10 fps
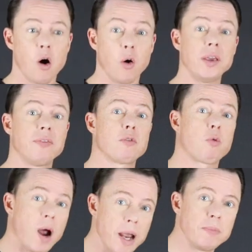or even
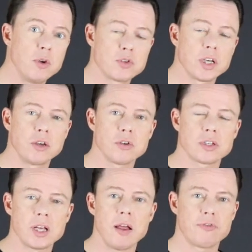write music
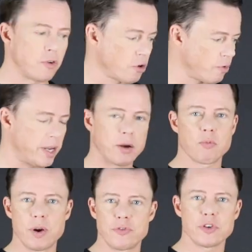yourself or create a
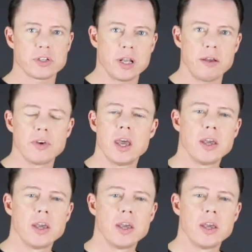riff yourself,